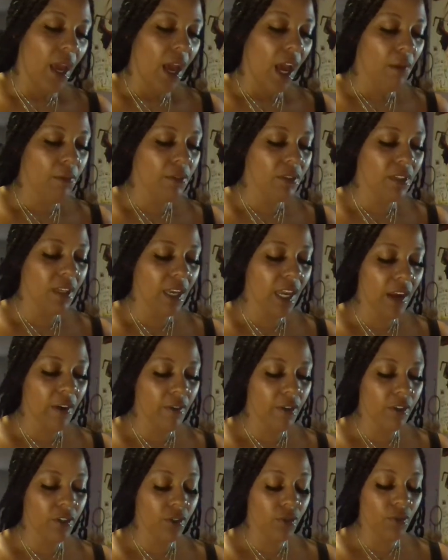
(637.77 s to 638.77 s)
I'm also
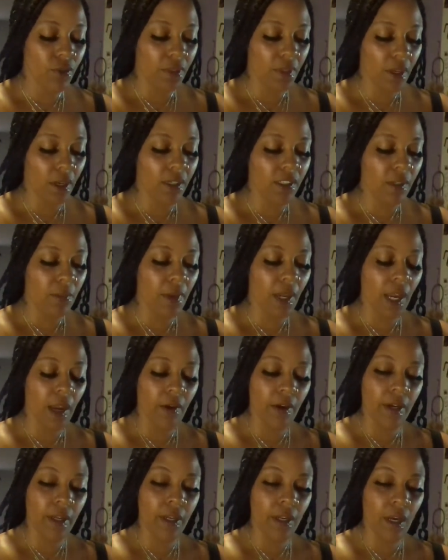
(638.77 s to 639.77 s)
hearing two things. I'm
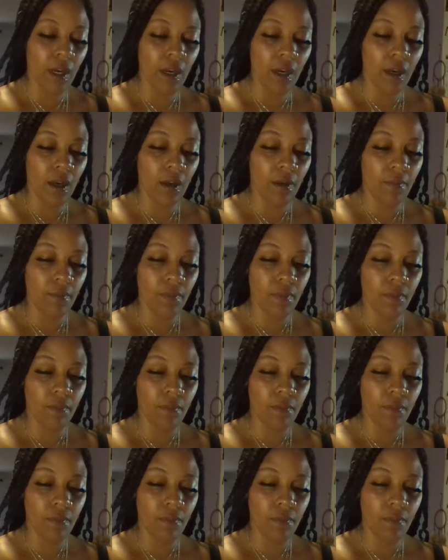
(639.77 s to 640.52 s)
hearing, um,